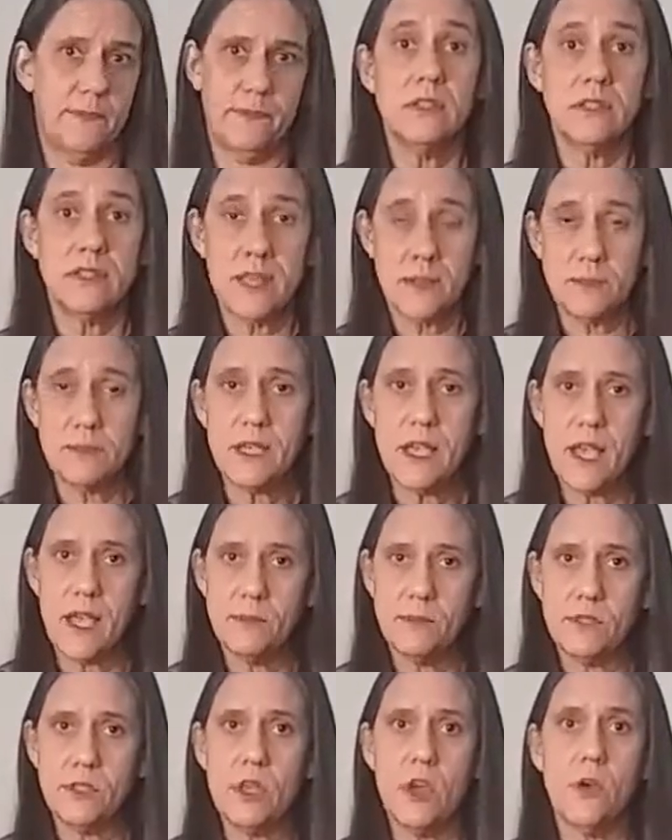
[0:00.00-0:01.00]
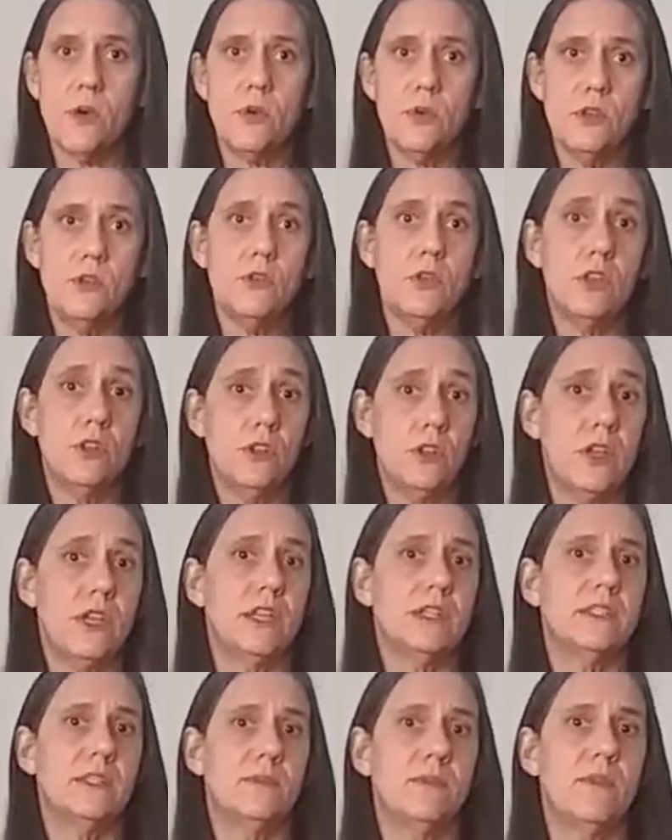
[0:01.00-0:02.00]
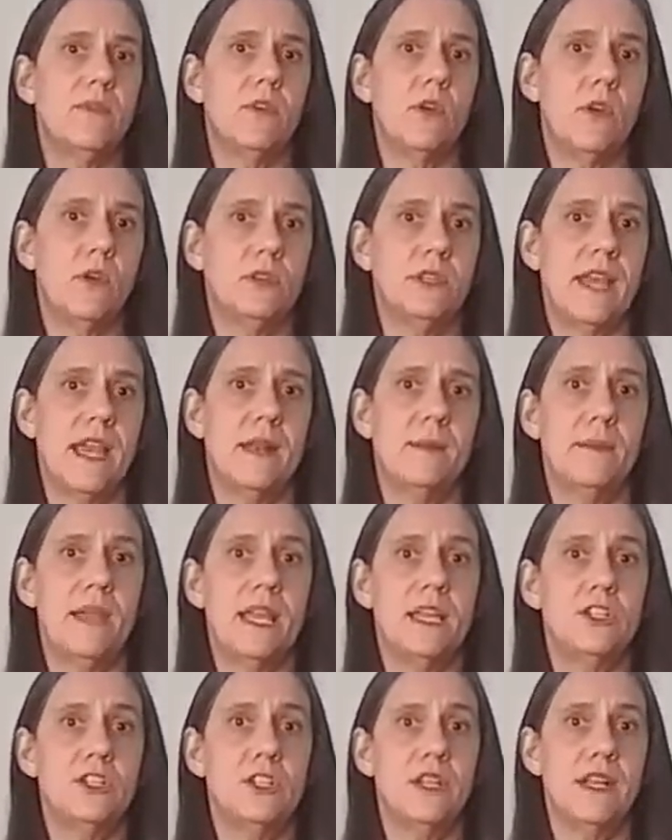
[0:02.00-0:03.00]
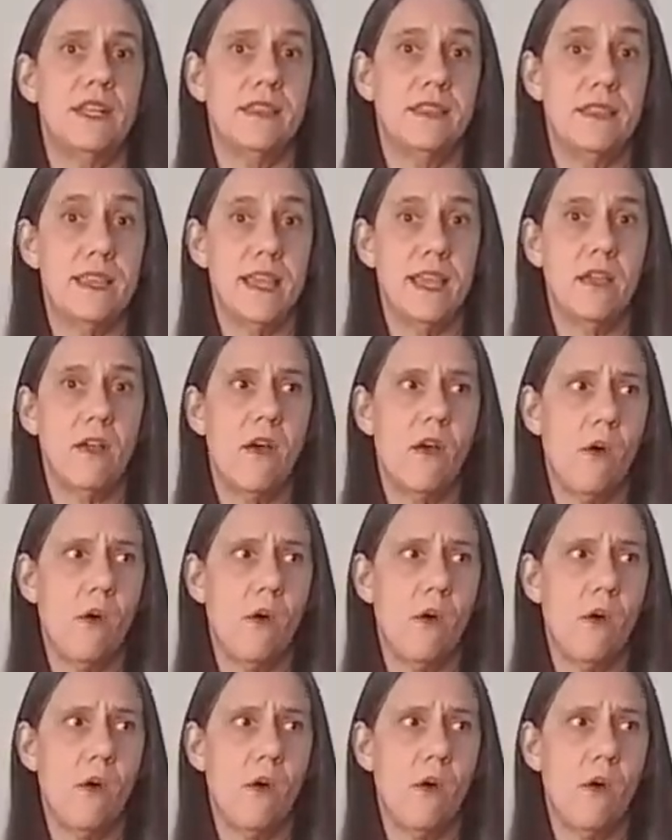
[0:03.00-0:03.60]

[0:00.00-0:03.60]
Sometimes though, you can look at some of your old animation and think,